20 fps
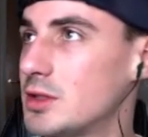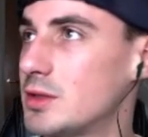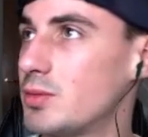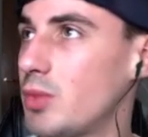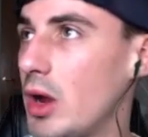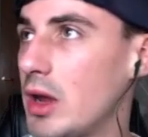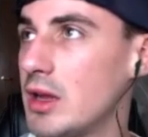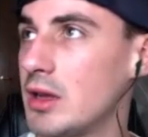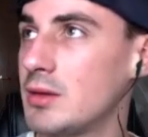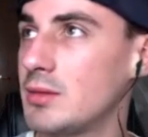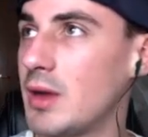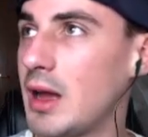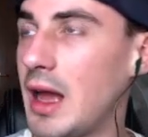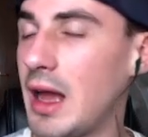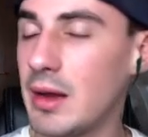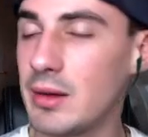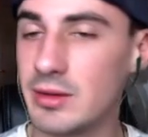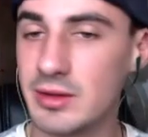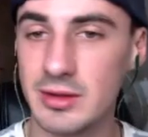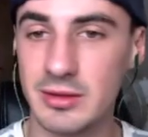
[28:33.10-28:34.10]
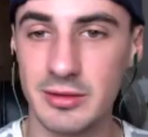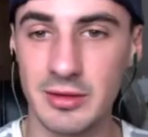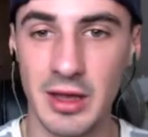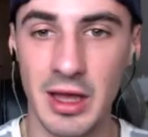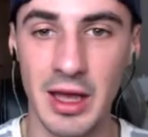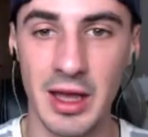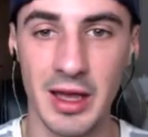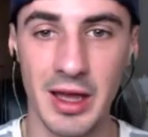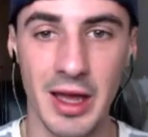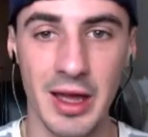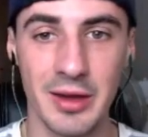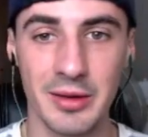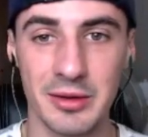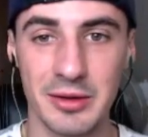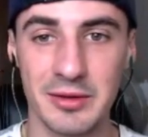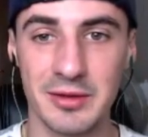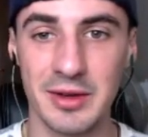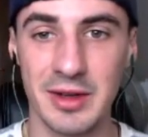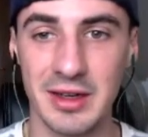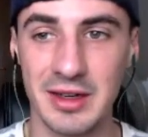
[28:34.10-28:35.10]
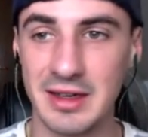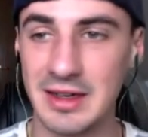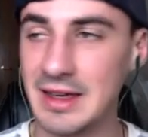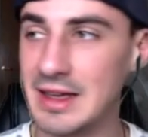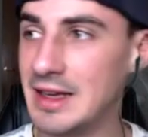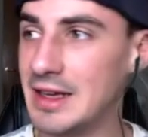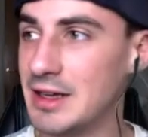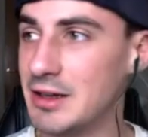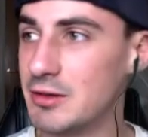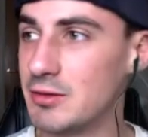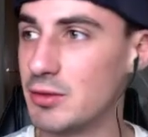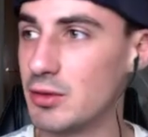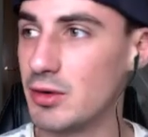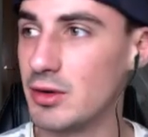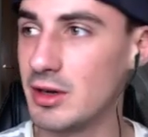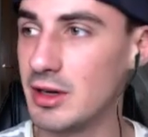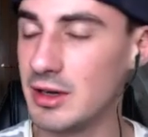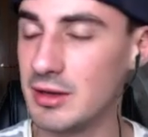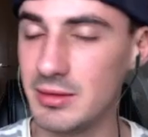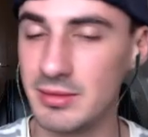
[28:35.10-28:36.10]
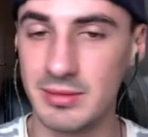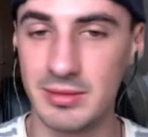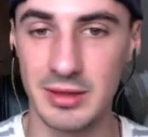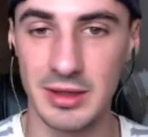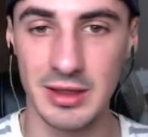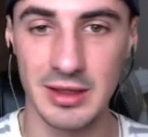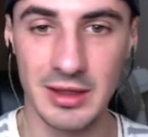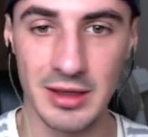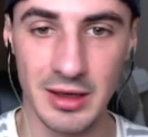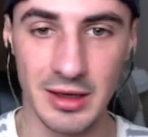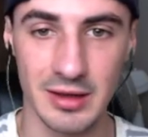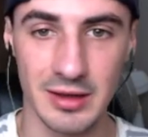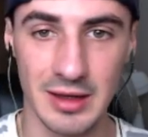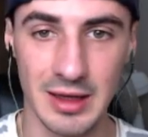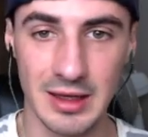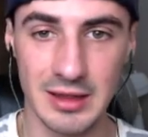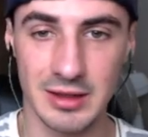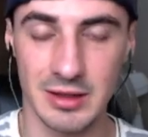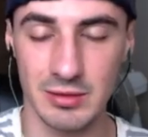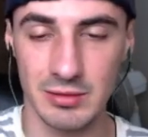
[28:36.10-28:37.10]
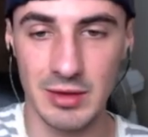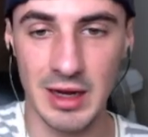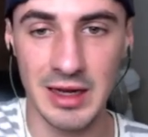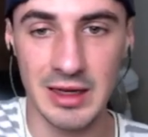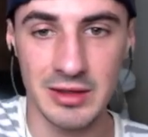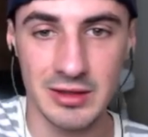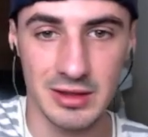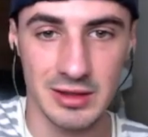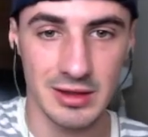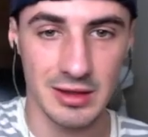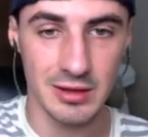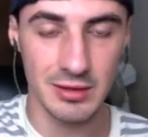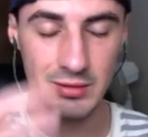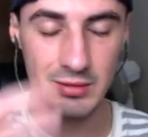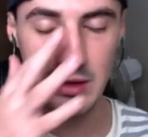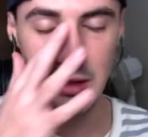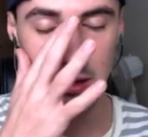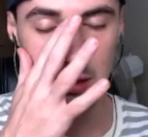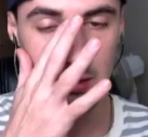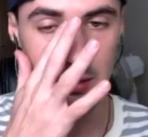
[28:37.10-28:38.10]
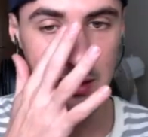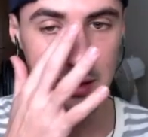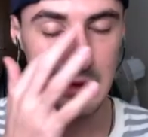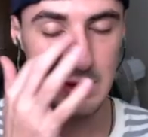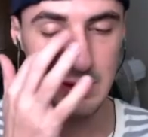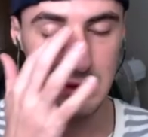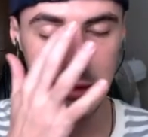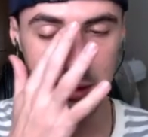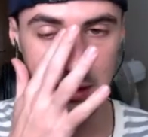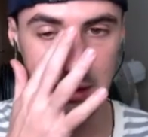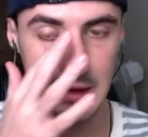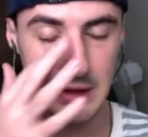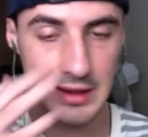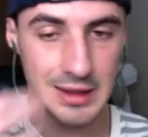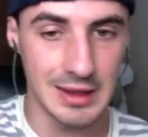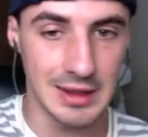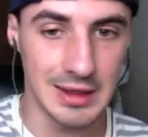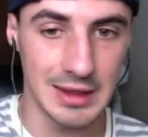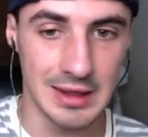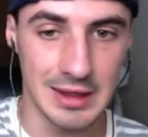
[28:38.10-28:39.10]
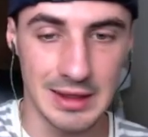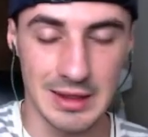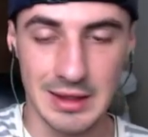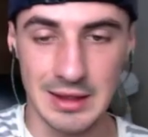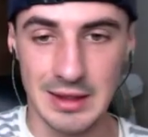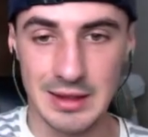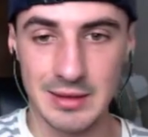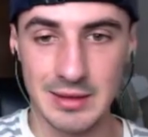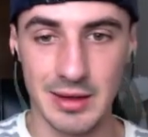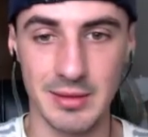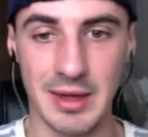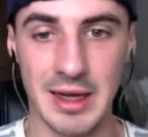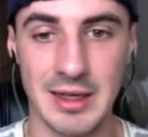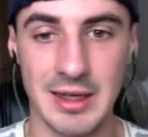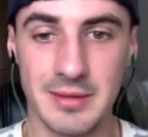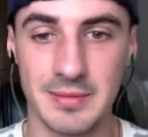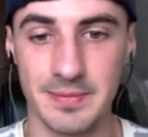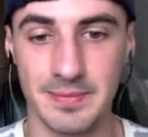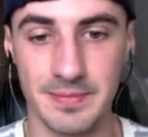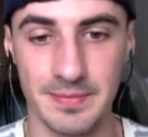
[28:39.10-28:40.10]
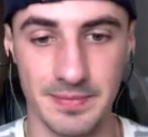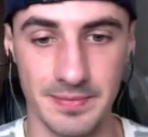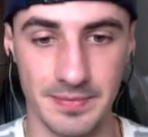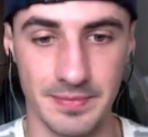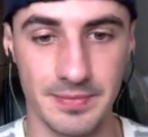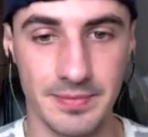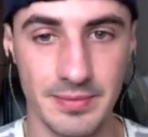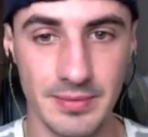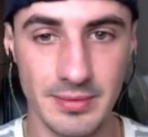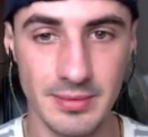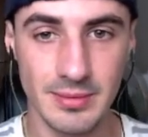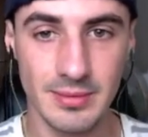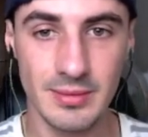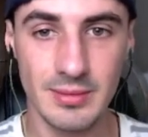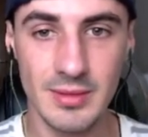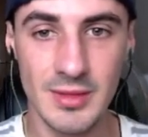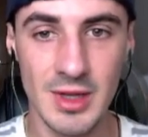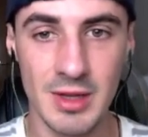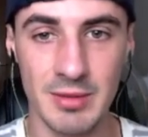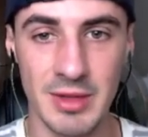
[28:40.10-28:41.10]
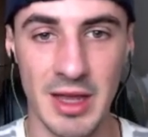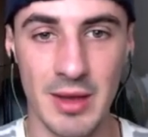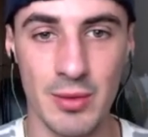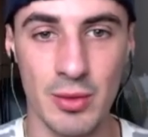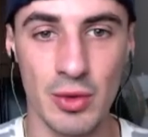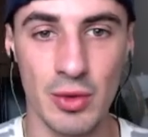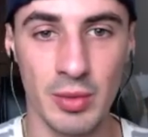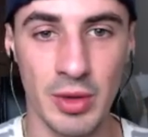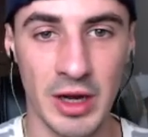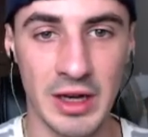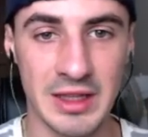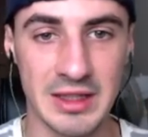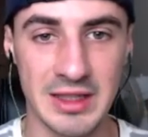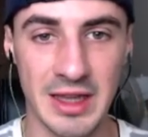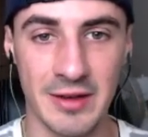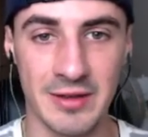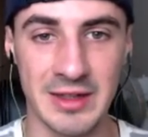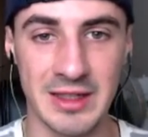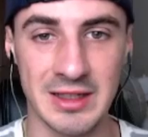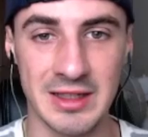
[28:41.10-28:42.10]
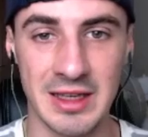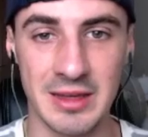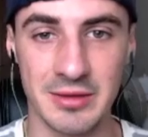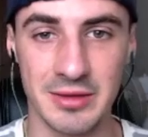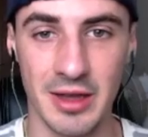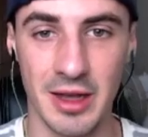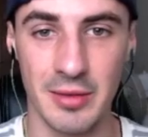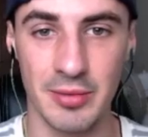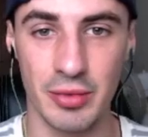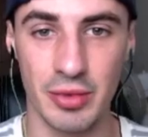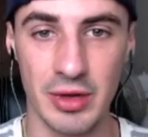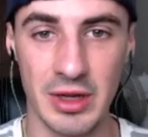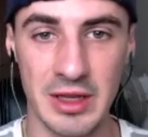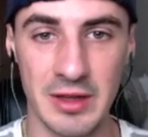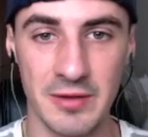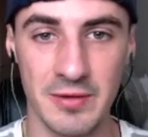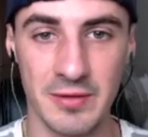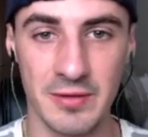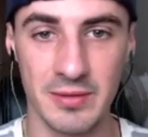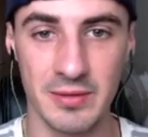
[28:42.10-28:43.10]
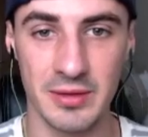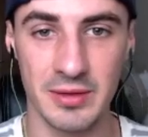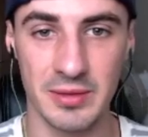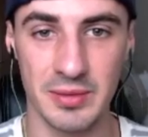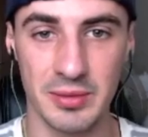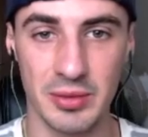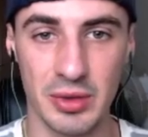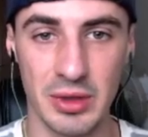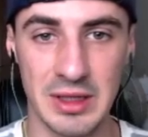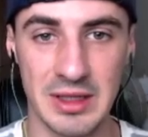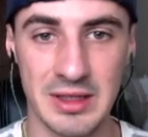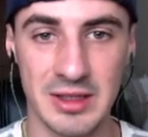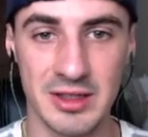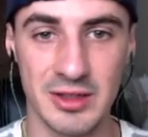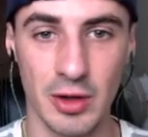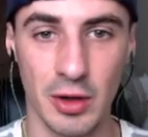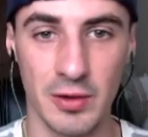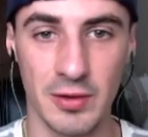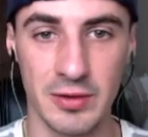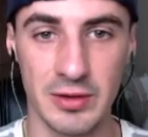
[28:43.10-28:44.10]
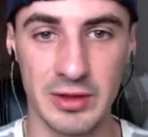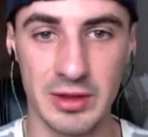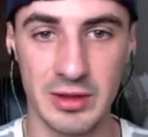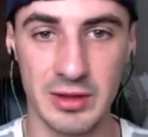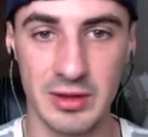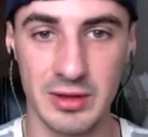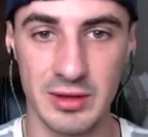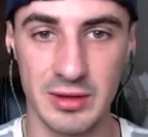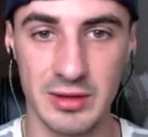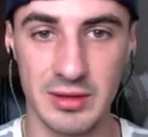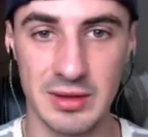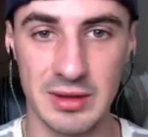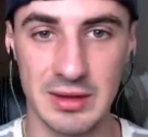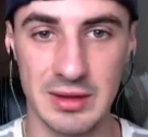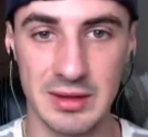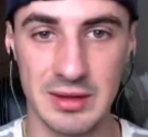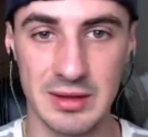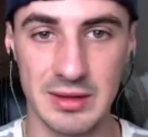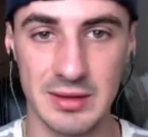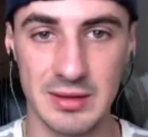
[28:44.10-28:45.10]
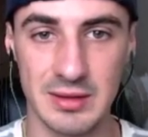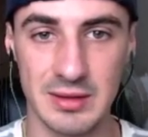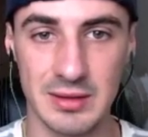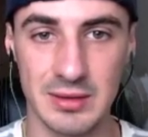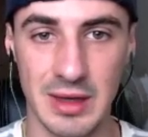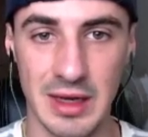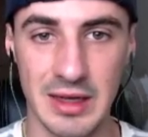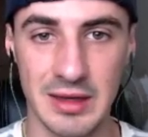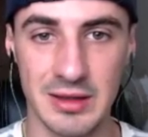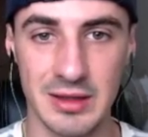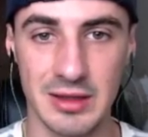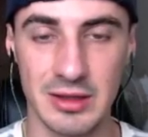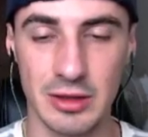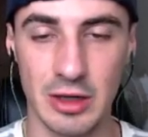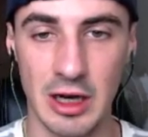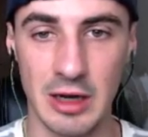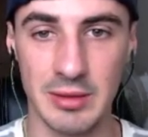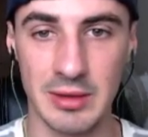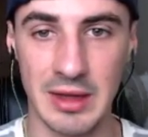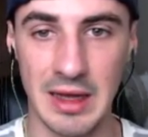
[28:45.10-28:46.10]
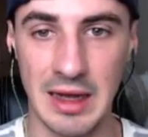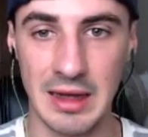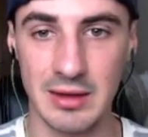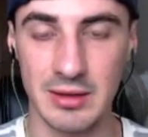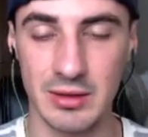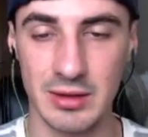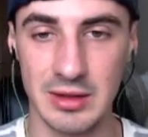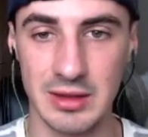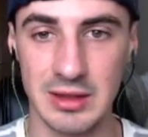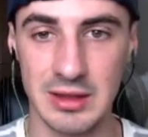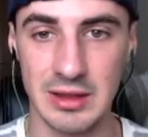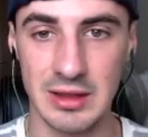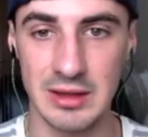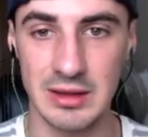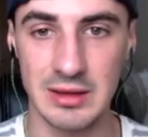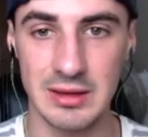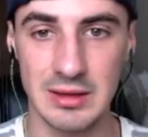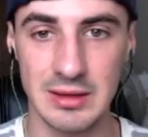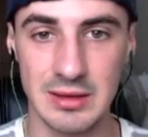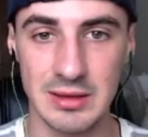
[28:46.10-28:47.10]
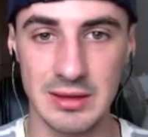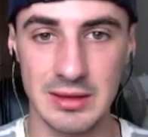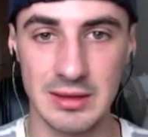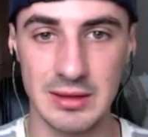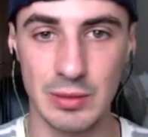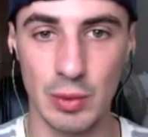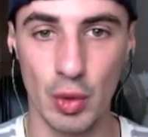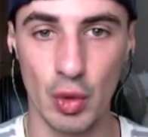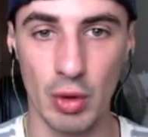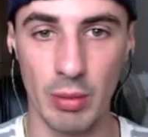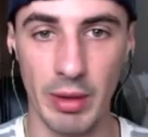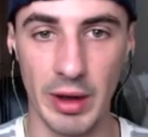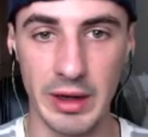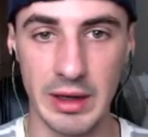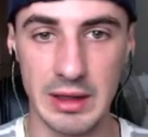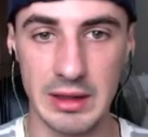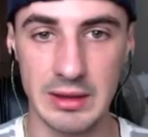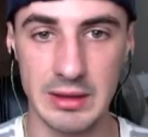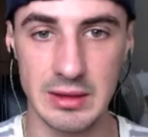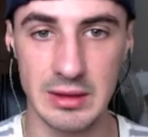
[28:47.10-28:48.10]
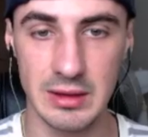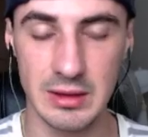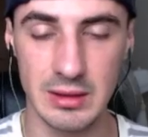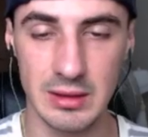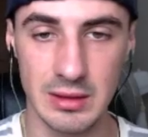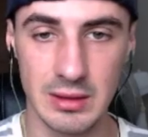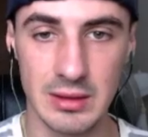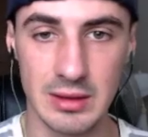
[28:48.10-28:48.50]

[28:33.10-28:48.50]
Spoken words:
spray in my house with water. But no, I think that's the rain, just in a really weird. My bad. Yeah, war buddies definitely seems like a pretty soft way of describing that. Honestly, war buddies.